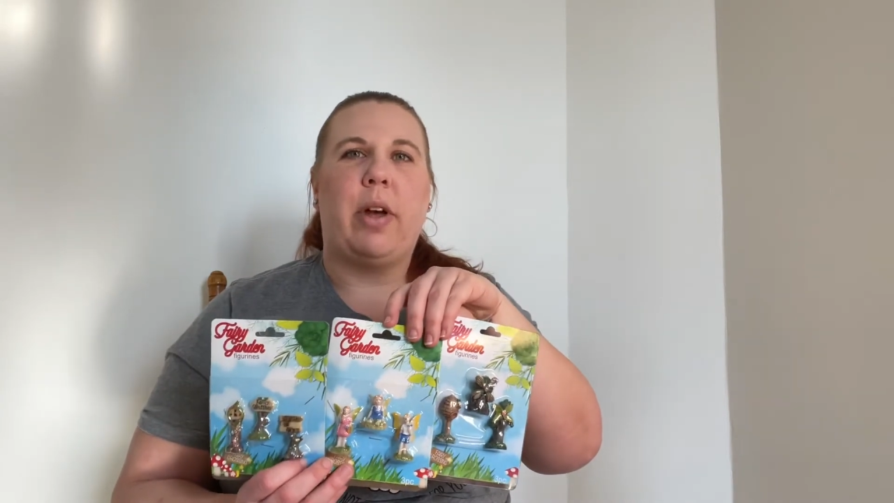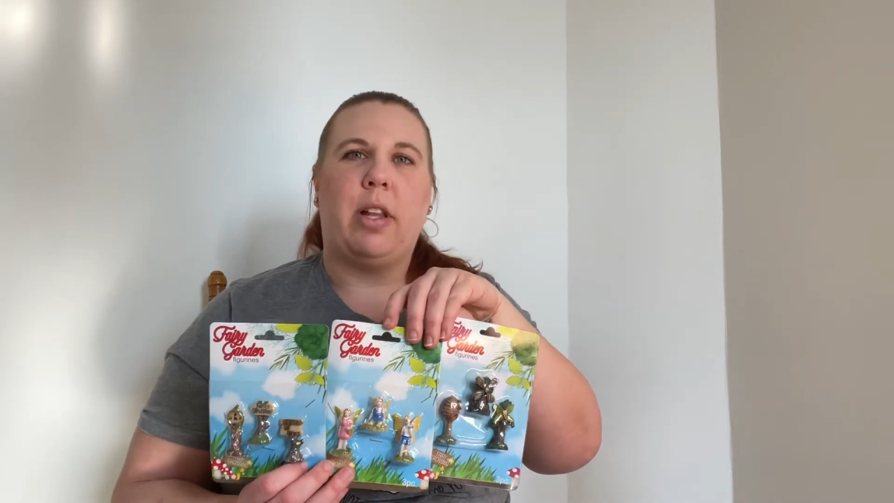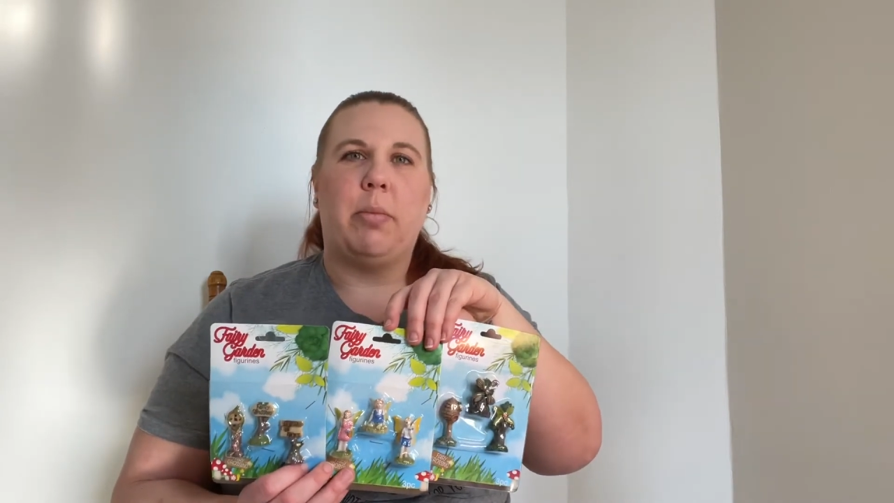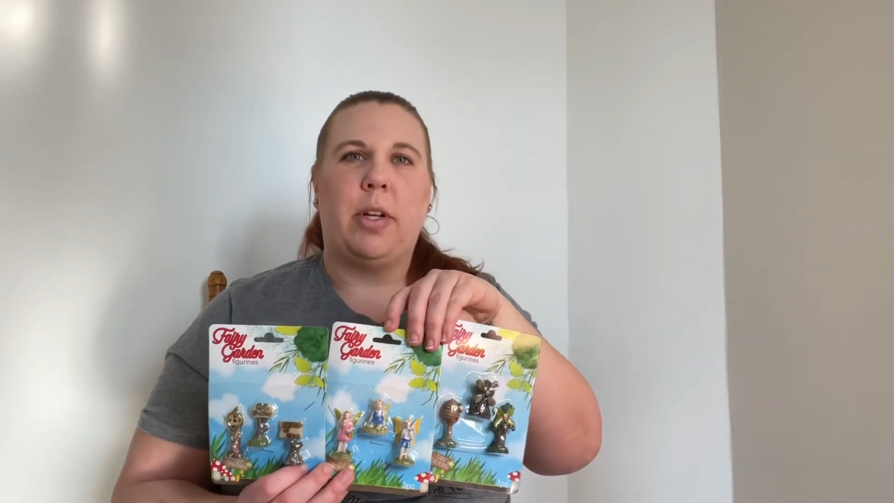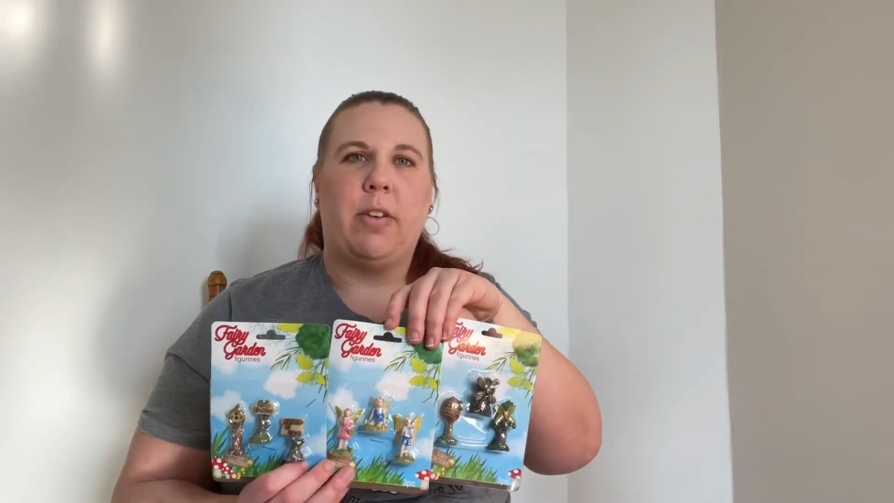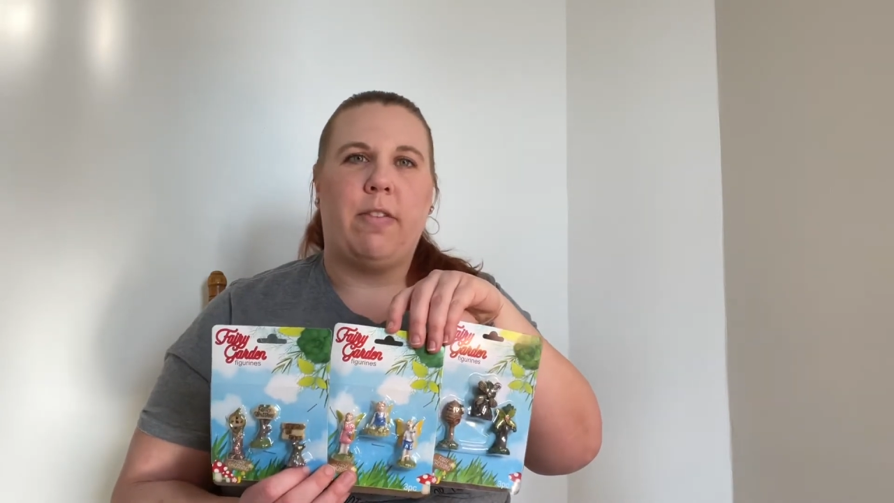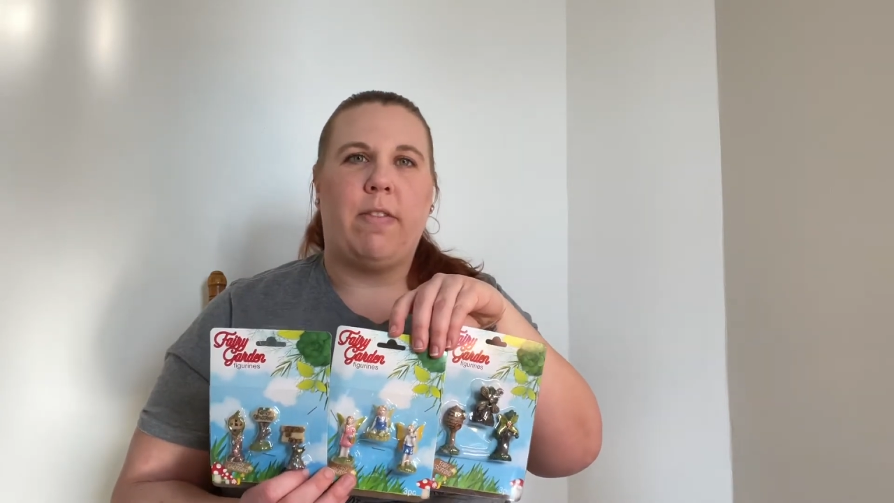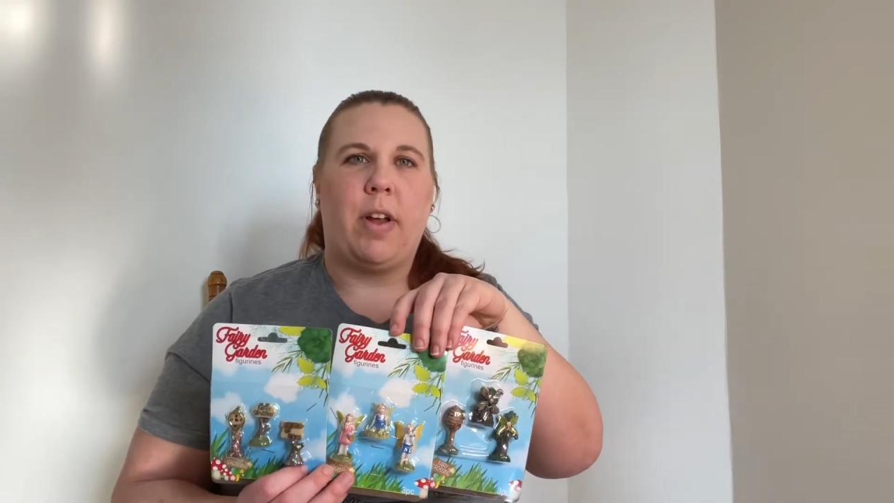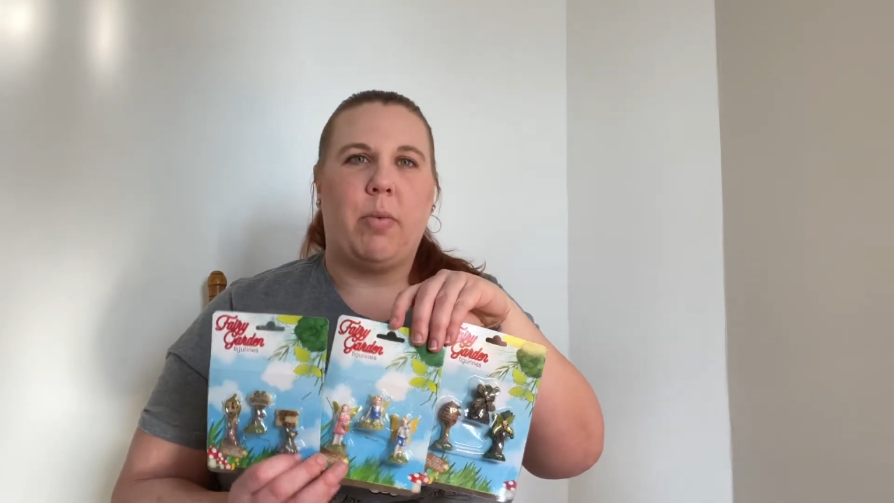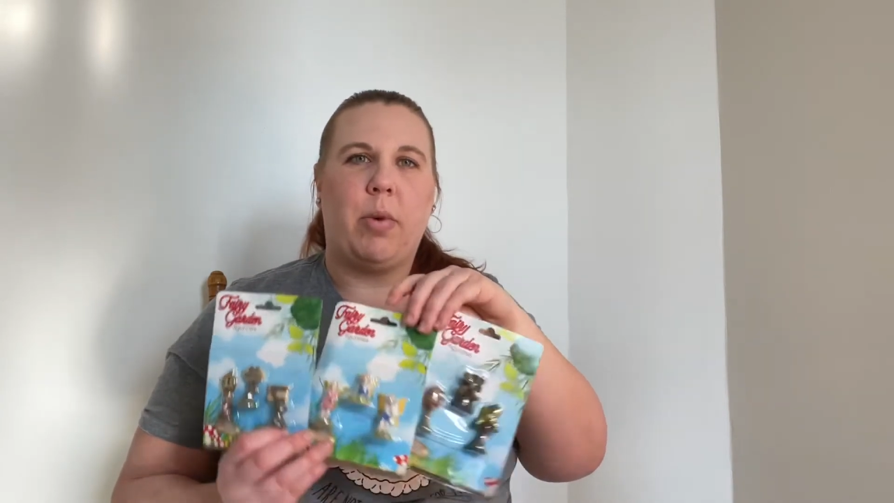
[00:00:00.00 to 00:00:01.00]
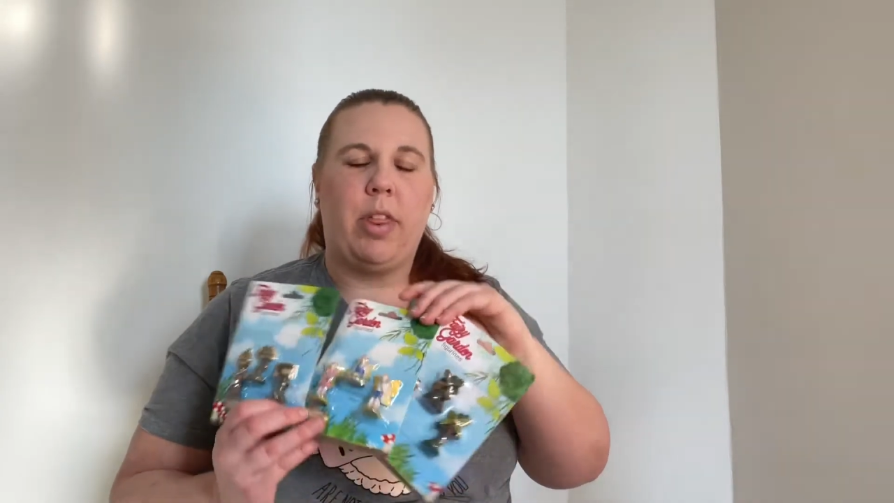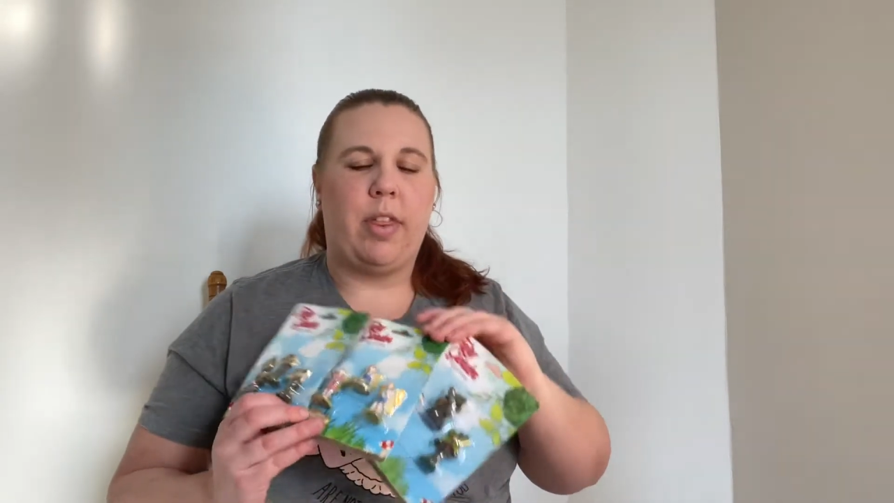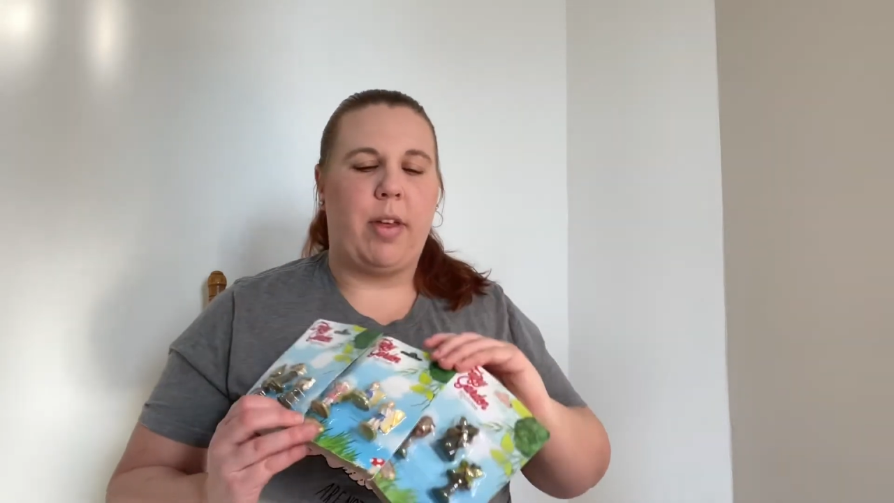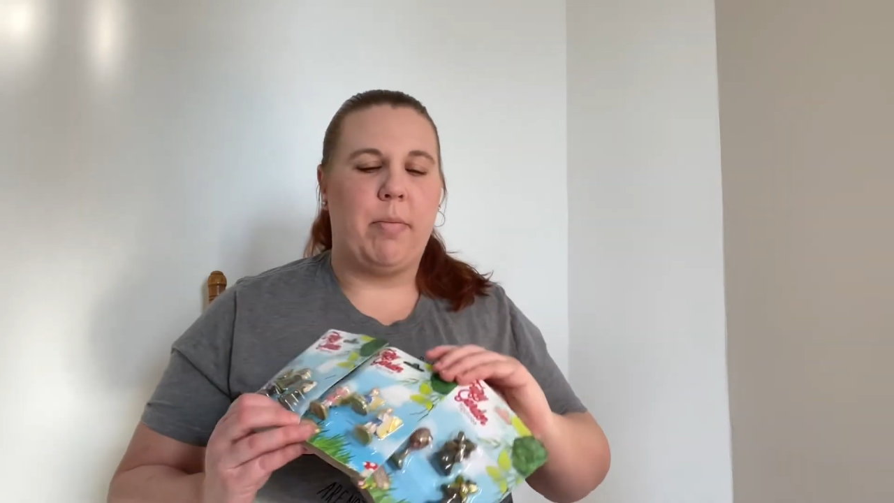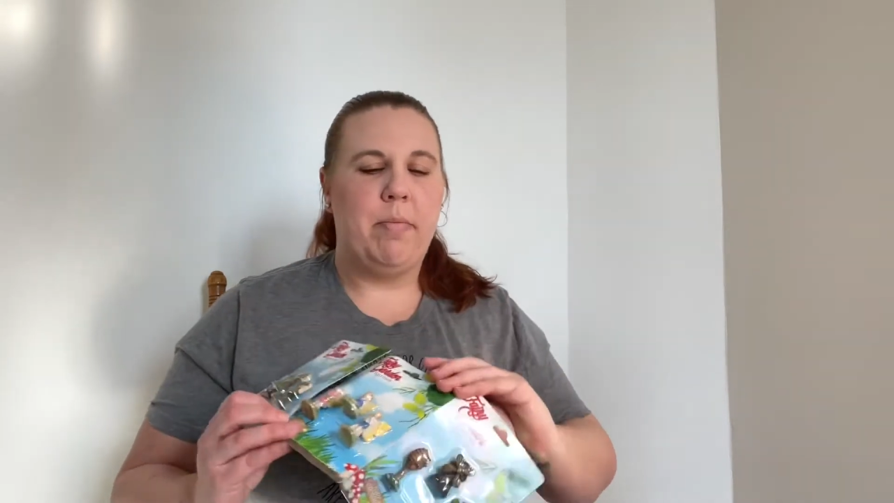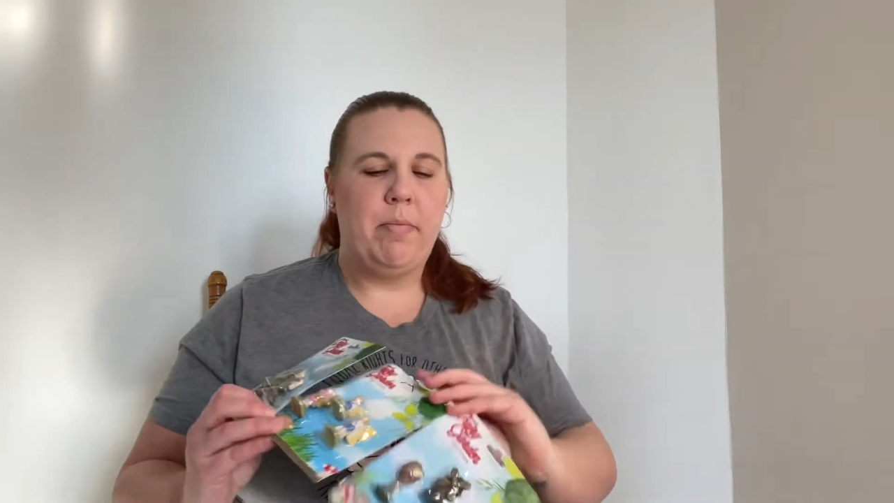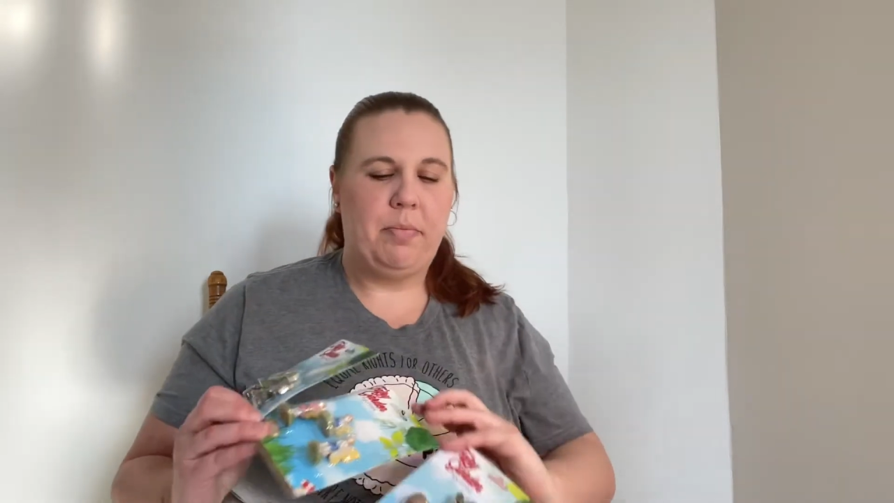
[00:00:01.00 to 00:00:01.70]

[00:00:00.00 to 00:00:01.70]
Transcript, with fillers: element of fun with them.